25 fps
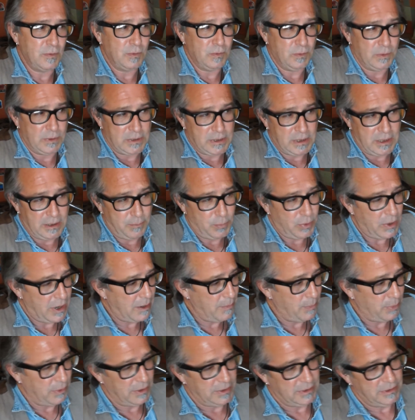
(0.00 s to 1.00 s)
when done
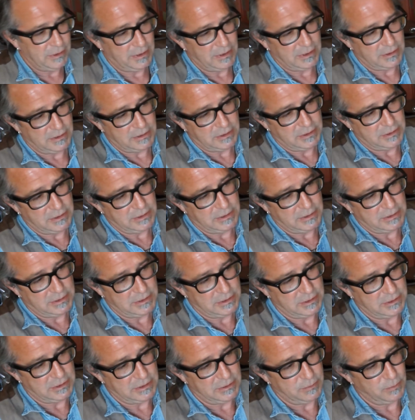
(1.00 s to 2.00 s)
properly, you get it's
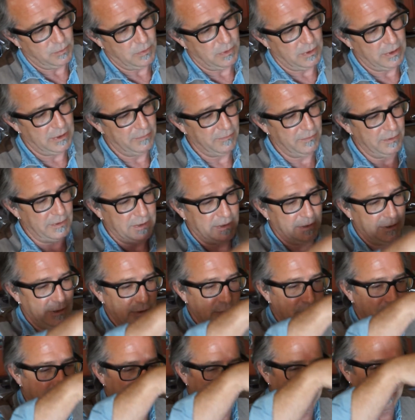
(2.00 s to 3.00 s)
just this wonderfully
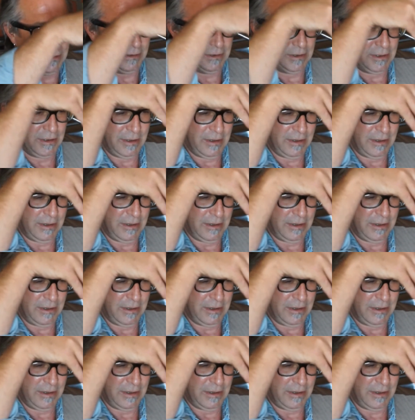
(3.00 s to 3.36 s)
gooey,